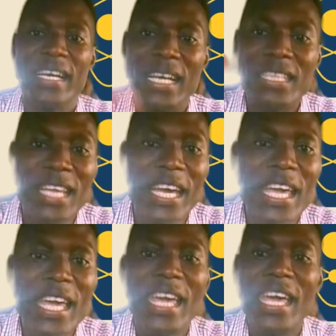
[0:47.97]
the
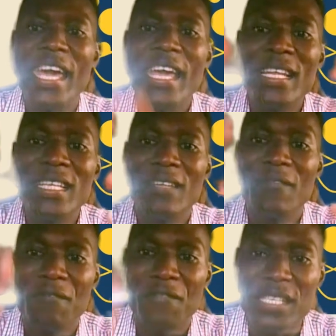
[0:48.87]
three
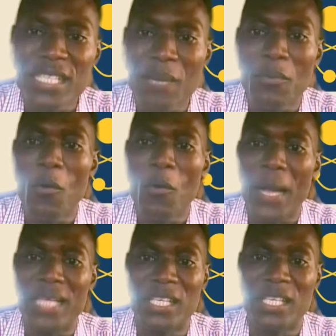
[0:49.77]
invisible
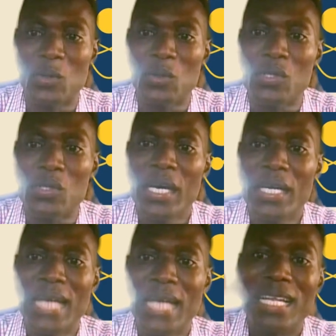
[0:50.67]
particles
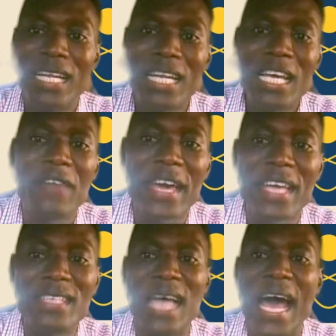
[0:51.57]
that live
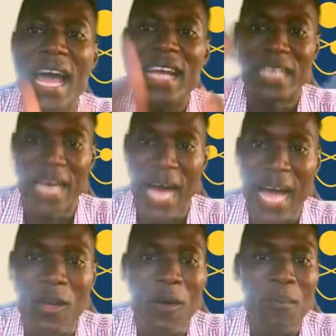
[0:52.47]
inside the
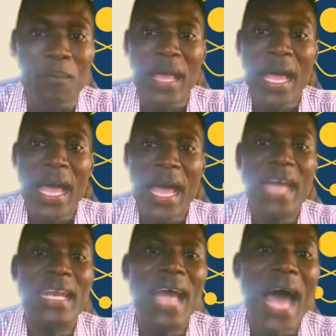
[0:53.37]
atom,
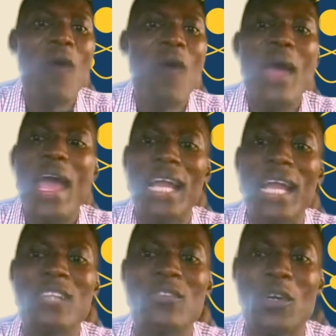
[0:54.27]
and how
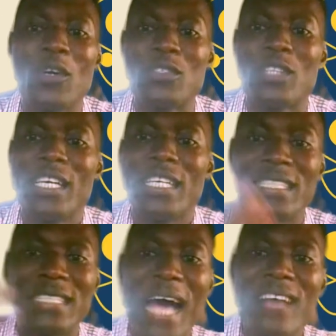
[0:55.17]
electron
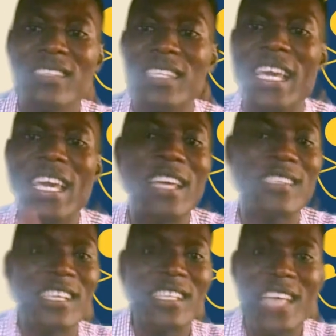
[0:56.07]

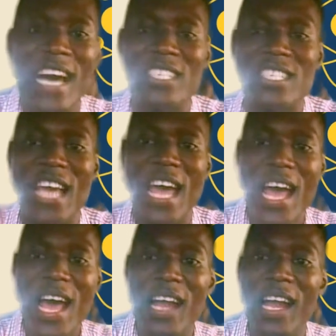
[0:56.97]
dances in their
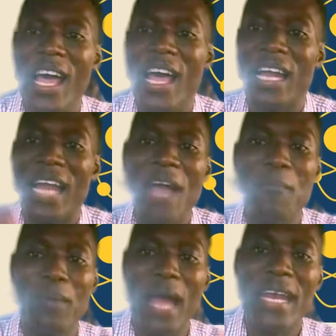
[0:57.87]
shell
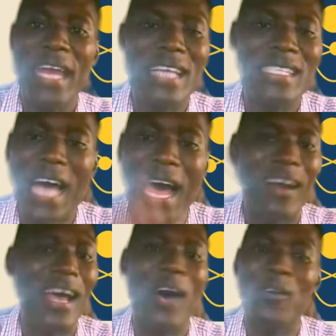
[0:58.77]
like planets
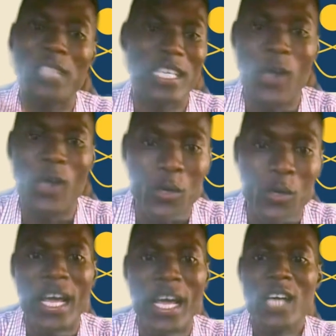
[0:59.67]
around the sun.